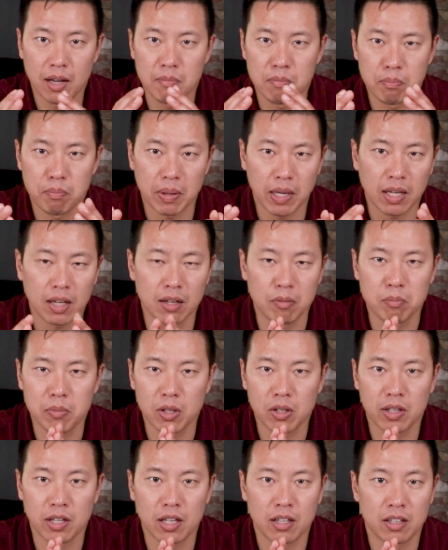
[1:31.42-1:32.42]
and being a
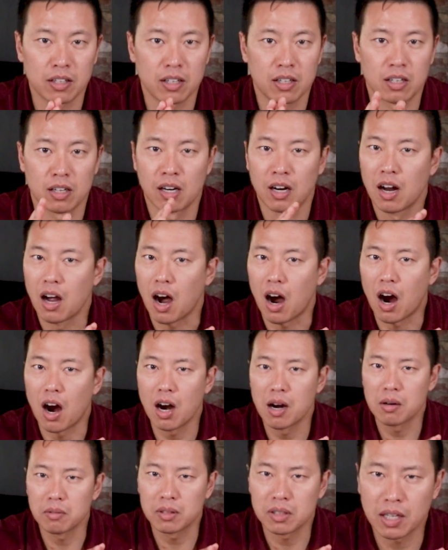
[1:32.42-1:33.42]
millionaire
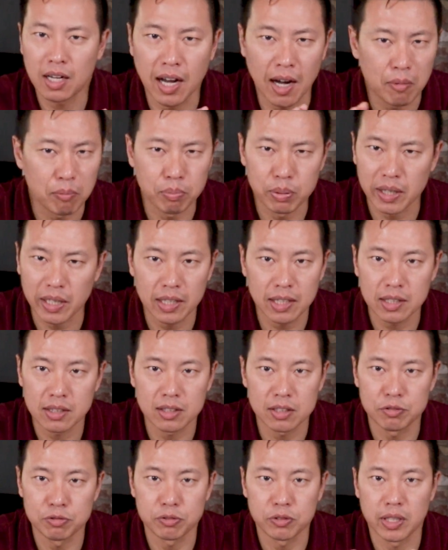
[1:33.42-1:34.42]
are completely
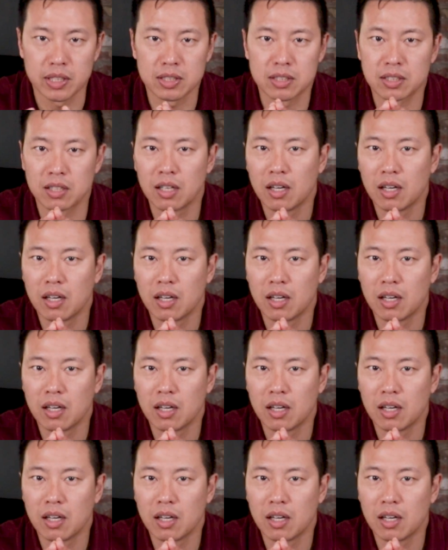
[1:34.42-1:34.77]
different.